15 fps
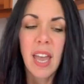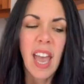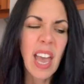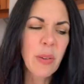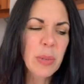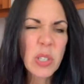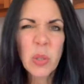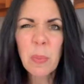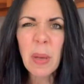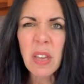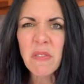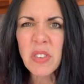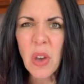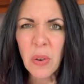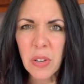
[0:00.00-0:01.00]
and we do a bit
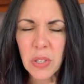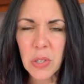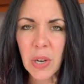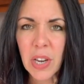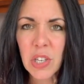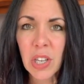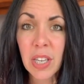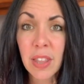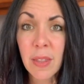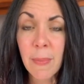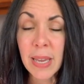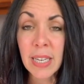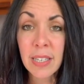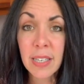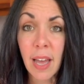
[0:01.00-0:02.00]
of yoga stretching in the
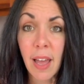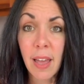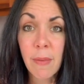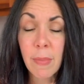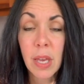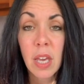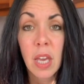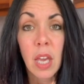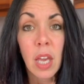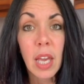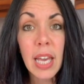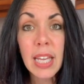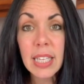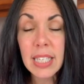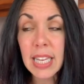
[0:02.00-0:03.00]
meantime.
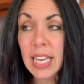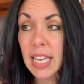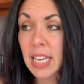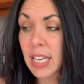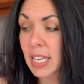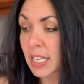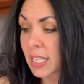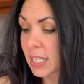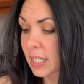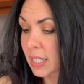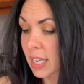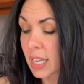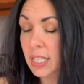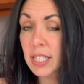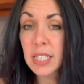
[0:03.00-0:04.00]
It is
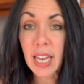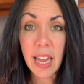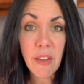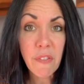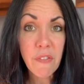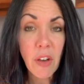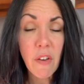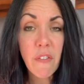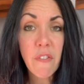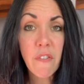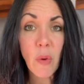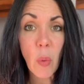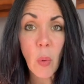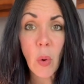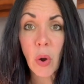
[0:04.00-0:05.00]
safe
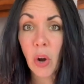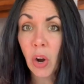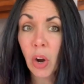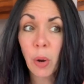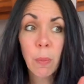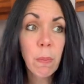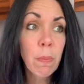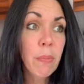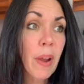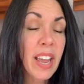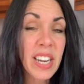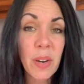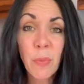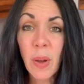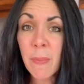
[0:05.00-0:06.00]
for
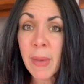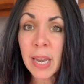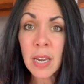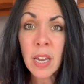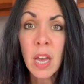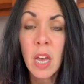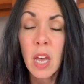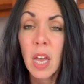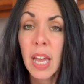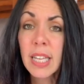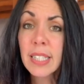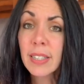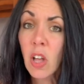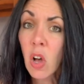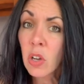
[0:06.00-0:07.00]
pregnant women
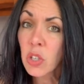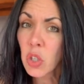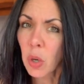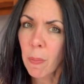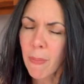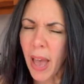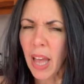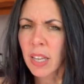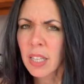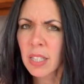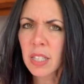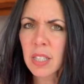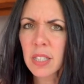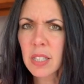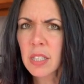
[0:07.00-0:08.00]
as long as your
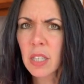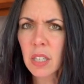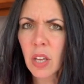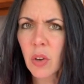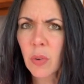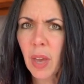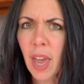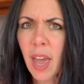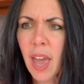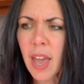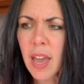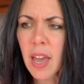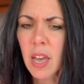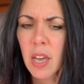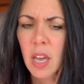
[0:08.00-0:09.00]
balance is still
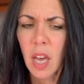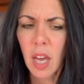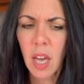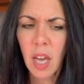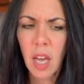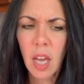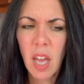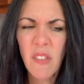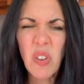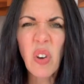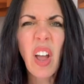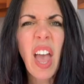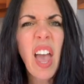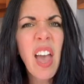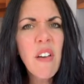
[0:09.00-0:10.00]
okay. If you're
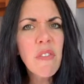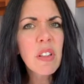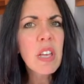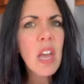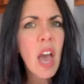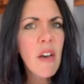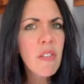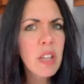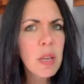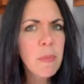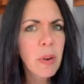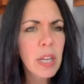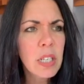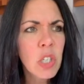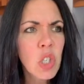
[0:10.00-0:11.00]
heavily, heavily
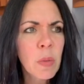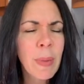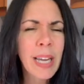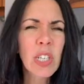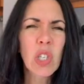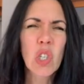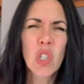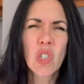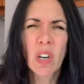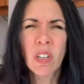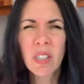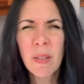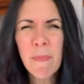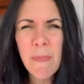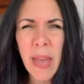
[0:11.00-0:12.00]
pregnant, you might
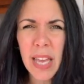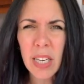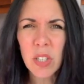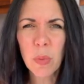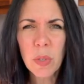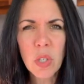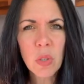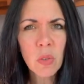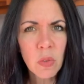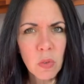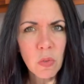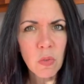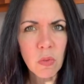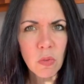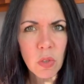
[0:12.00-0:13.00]
struggle a bit because we
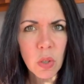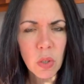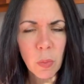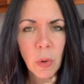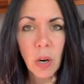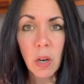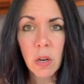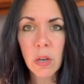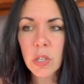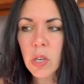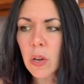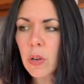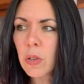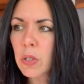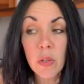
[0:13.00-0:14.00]
do some work on our
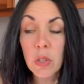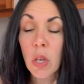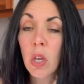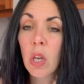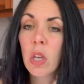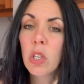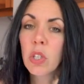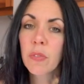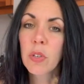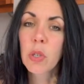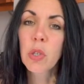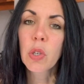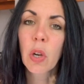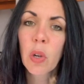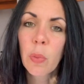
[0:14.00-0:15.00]
toes. So if you
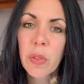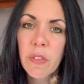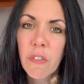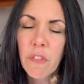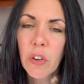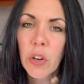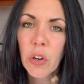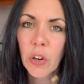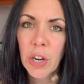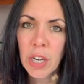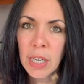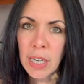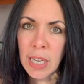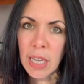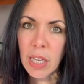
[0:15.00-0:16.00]
struggle with a foot or a
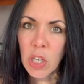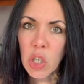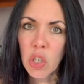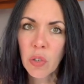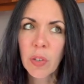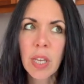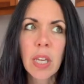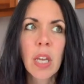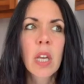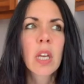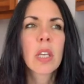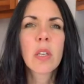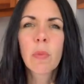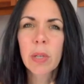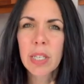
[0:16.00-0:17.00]
knee injury,
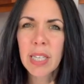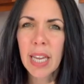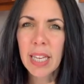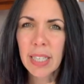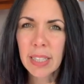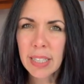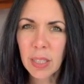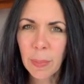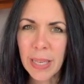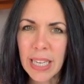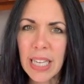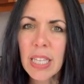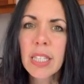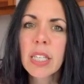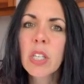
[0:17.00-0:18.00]
you want to take it a little bit
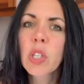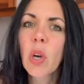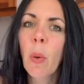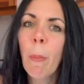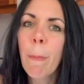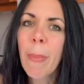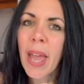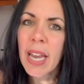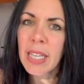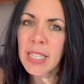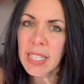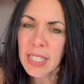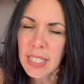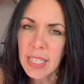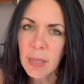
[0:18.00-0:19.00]
easy. Don't bend
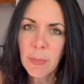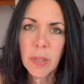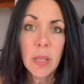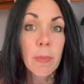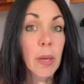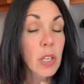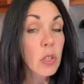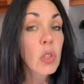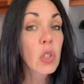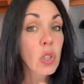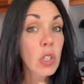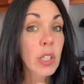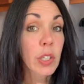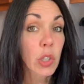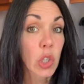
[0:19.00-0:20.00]
as deeply, but you still